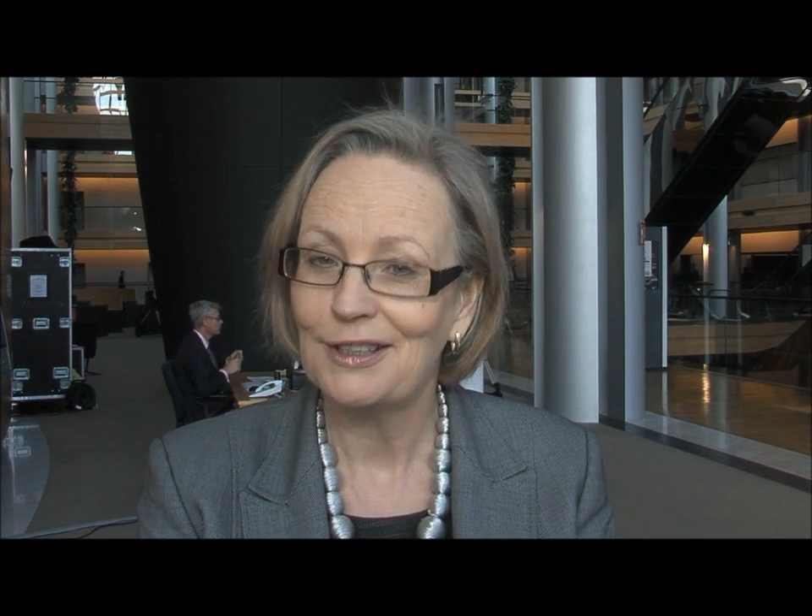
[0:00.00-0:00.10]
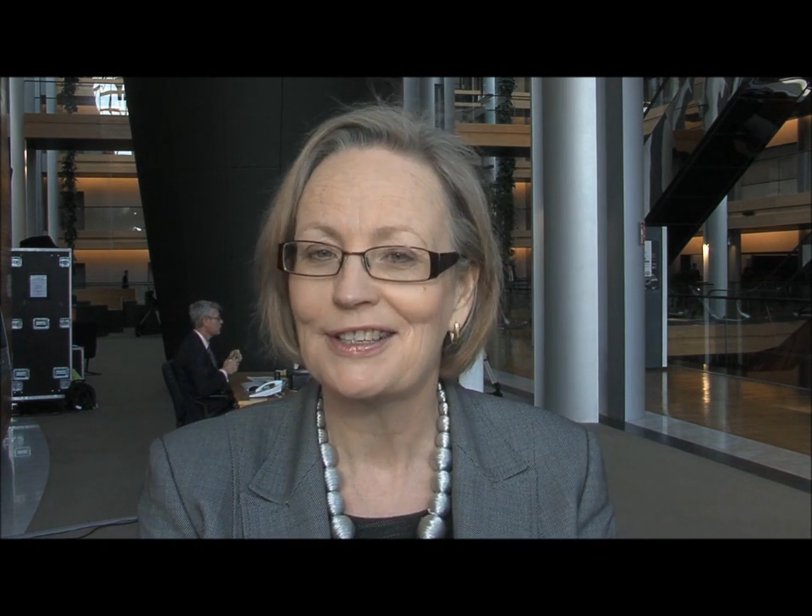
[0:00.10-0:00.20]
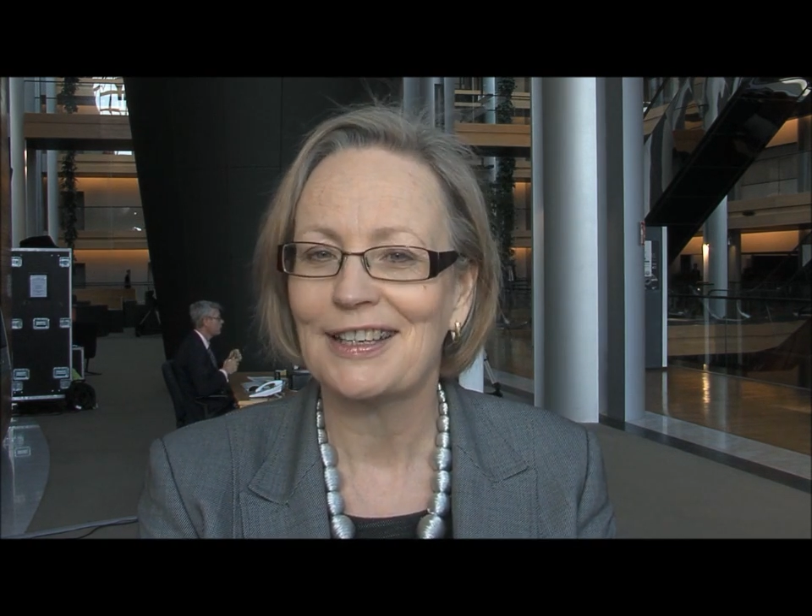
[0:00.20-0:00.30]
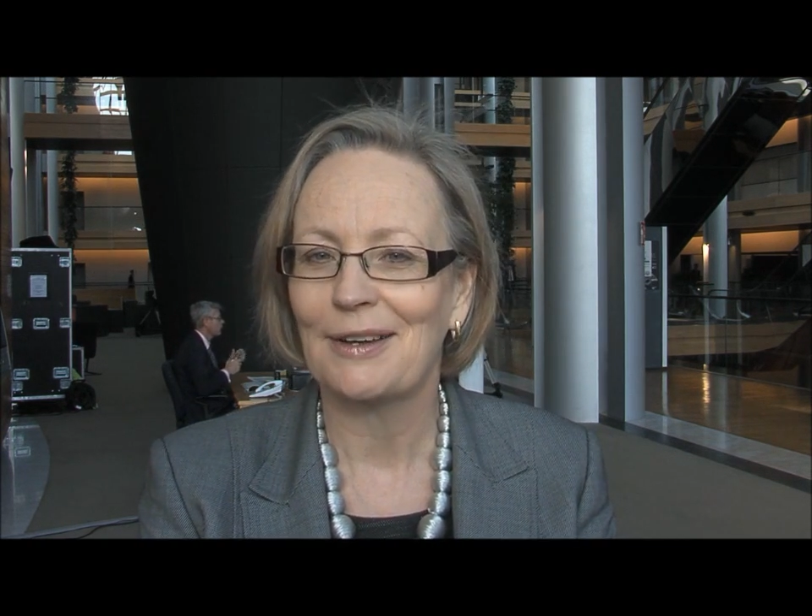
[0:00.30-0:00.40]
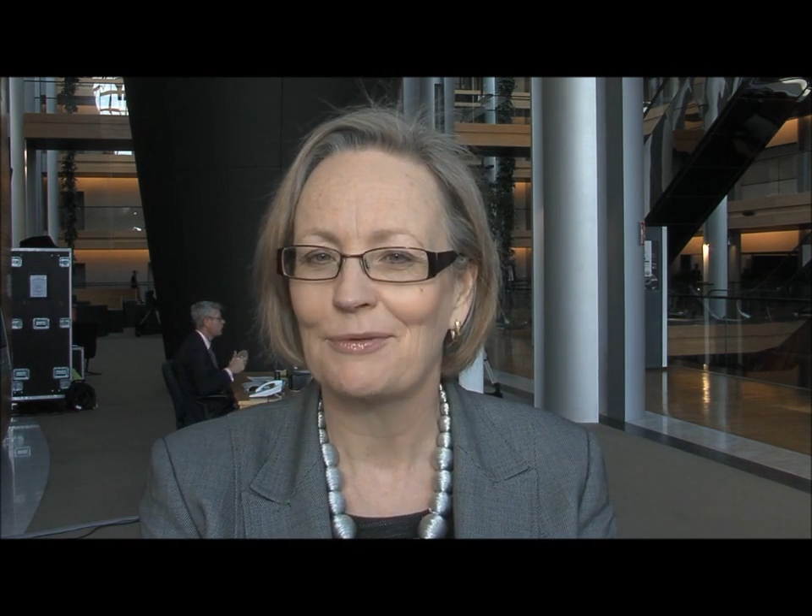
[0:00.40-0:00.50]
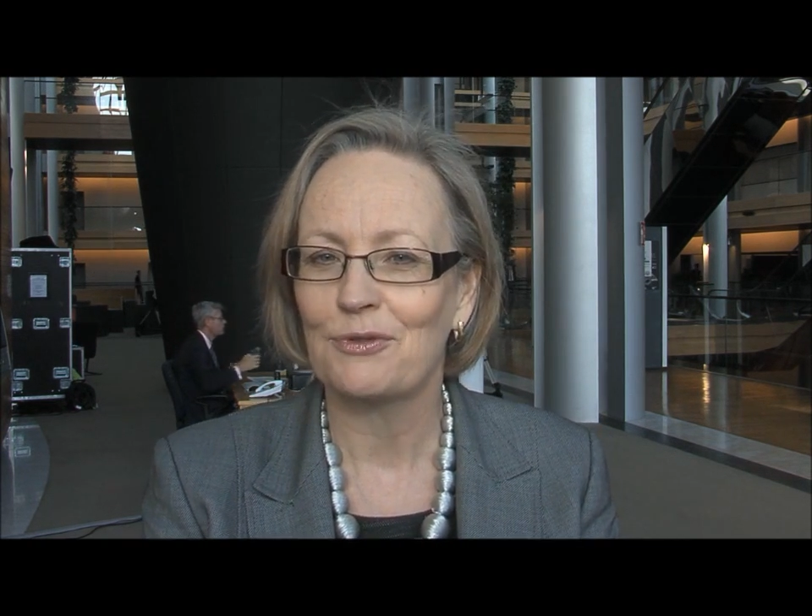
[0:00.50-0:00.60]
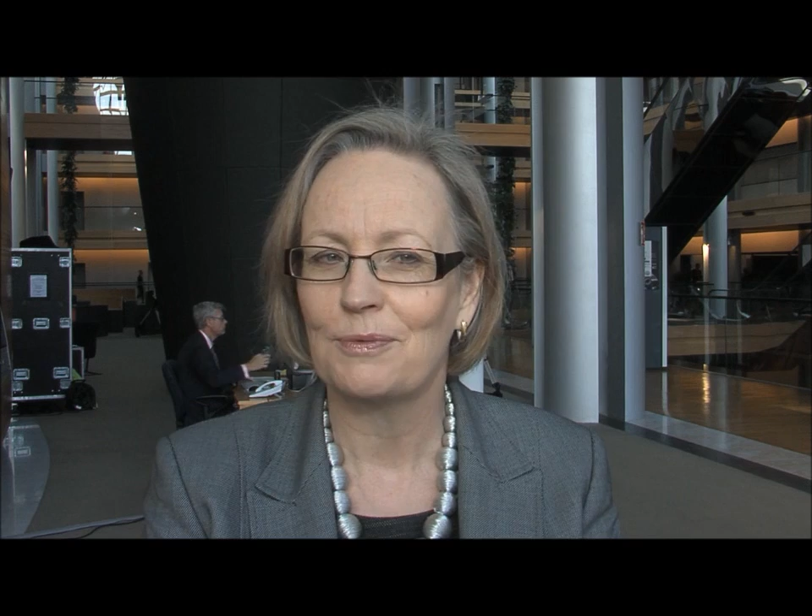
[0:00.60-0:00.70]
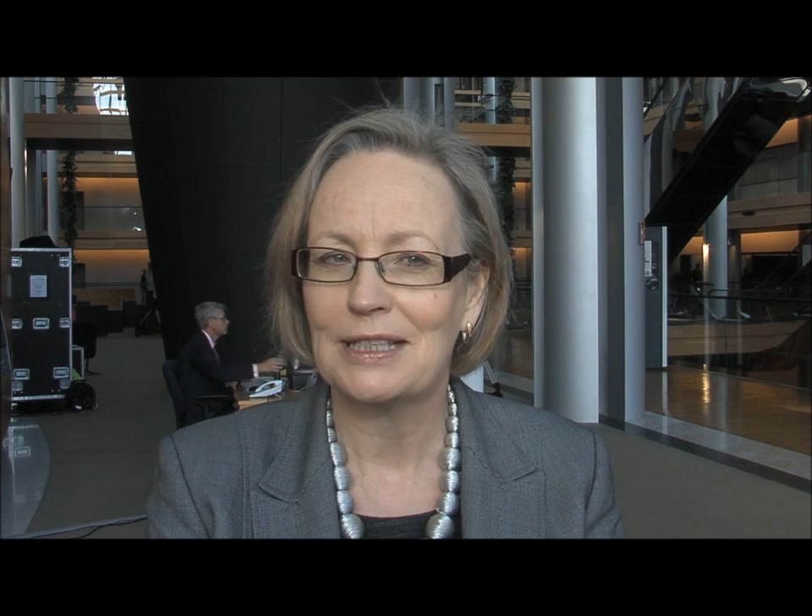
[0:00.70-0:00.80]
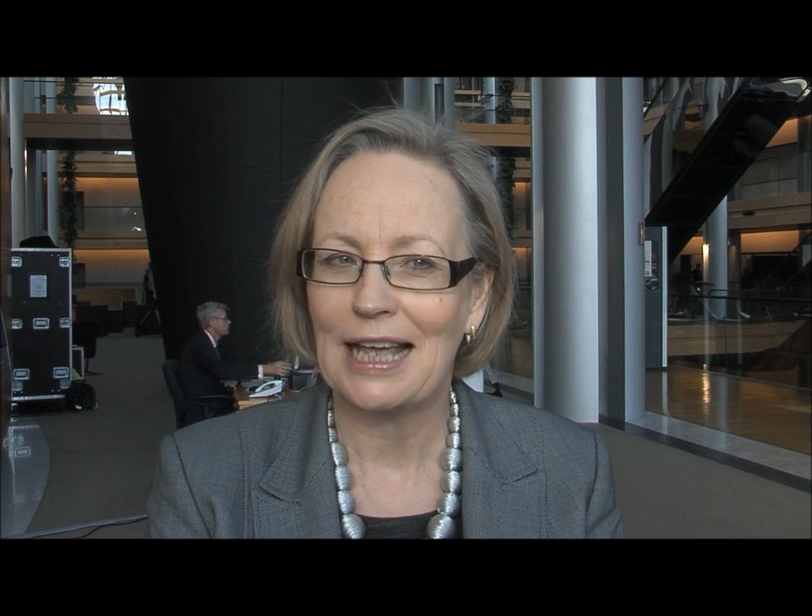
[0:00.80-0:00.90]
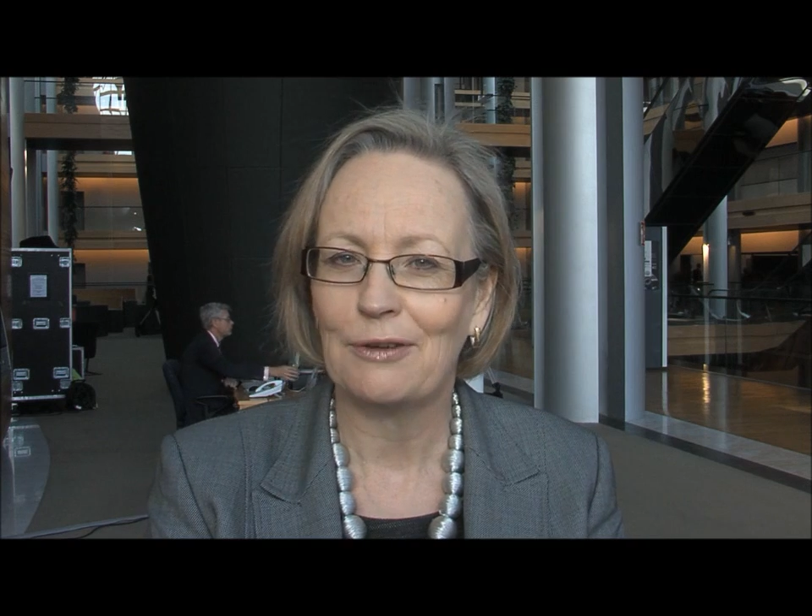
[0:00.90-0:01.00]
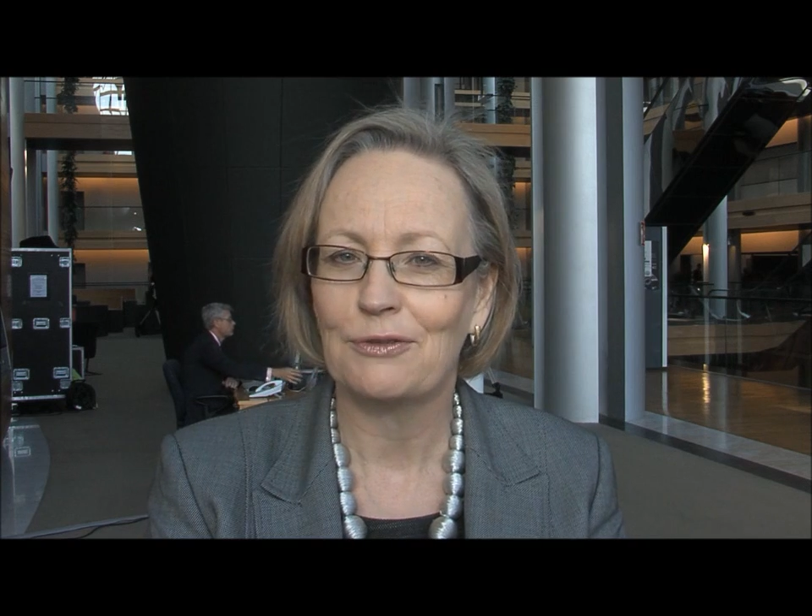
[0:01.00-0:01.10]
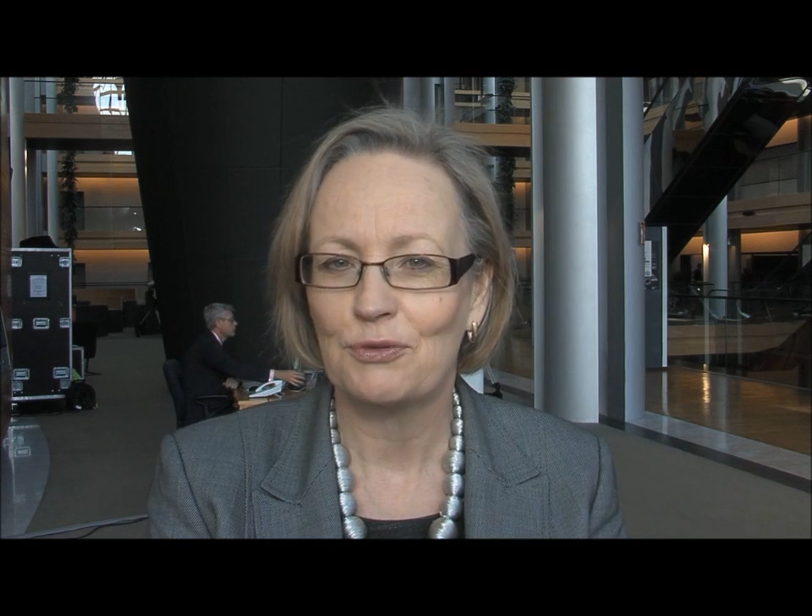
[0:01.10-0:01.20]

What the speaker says: because it comes from a town of